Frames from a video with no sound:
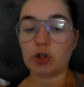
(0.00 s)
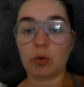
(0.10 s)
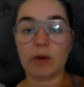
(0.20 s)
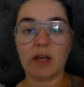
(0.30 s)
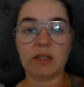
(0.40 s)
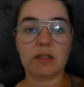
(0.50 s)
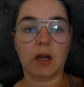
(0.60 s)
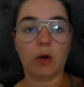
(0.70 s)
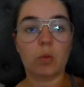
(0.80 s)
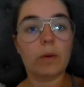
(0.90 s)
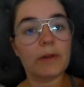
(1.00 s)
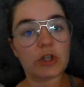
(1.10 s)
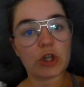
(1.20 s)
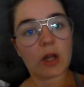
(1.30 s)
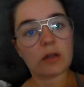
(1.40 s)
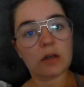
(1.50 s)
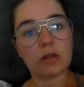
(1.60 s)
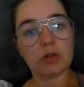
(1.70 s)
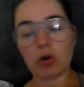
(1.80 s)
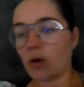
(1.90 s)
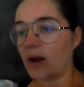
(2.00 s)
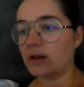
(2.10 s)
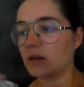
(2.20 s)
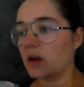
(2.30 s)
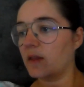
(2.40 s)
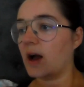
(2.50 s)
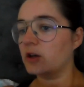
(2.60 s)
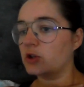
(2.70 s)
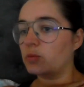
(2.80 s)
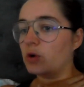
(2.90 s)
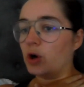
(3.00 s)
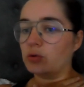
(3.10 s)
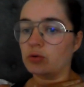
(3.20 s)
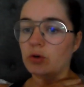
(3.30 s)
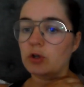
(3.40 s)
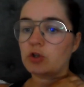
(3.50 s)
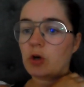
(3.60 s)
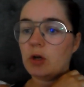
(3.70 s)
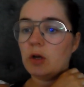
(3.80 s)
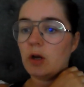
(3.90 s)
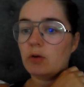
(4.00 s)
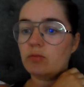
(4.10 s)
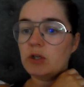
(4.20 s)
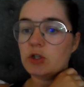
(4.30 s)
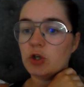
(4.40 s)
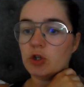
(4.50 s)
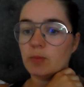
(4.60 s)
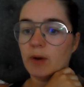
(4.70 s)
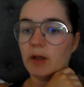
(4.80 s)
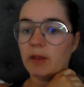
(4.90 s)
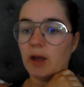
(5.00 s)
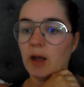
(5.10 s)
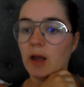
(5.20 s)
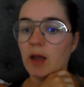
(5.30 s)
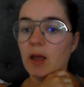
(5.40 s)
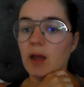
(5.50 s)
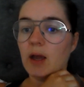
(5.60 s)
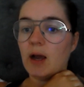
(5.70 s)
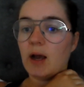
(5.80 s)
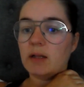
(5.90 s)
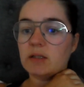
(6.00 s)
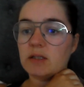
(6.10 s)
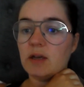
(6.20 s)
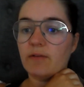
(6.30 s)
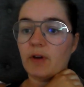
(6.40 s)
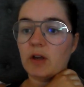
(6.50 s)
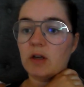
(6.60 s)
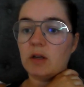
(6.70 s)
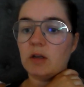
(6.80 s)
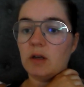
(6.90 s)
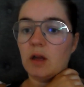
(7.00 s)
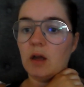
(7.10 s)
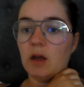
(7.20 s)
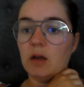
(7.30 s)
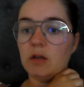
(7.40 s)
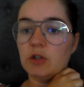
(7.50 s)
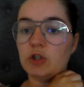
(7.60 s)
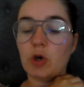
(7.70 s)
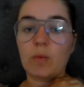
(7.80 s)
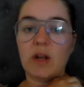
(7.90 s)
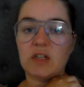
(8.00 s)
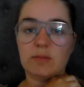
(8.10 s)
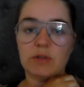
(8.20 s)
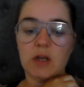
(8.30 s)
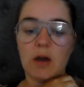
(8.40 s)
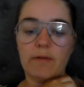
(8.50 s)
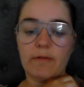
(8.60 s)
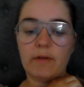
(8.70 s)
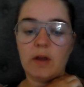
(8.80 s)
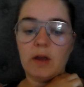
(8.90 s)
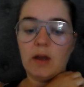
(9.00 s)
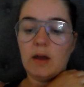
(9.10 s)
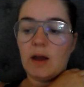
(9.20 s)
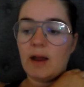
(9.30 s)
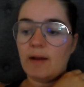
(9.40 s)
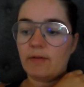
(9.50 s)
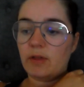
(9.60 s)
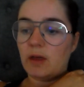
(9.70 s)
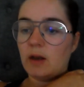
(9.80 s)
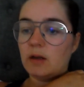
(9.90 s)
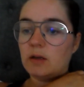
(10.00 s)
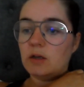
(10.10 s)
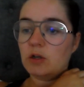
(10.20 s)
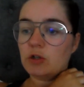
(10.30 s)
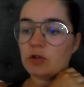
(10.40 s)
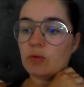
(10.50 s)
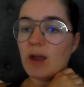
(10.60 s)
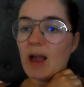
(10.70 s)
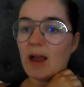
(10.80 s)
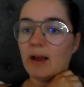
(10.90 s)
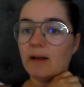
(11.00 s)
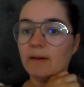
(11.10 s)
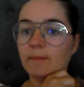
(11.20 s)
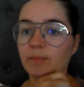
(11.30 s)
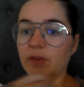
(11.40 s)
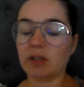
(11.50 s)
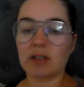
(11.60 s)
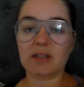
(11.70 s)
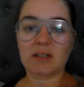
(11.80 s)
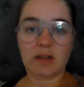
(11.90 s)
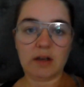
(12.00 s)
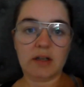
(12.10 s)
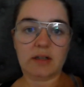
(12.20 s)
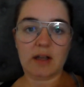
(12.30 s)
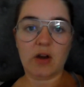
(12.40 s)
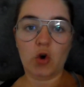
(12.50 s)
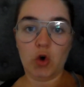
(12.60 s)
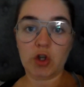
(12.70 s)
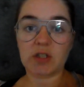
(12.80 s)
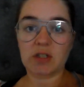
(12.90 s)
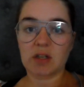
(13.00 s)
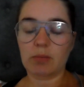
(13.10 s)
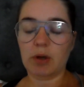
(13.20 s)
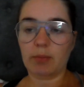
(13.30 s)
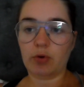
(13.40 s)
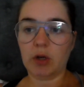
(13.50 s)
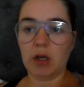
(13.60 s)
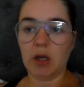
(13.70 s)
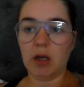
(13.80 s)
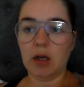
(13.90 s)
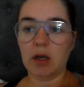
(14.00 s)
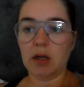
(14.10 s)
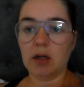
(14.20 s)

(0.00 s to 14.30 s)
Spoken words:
donate it to like women's shelters or anything like that. I don't know. So I'm going to try and like research a bit, I think, and see if I can donate some stuff and everything. So yeah, there's exciting. August is going to be a pretty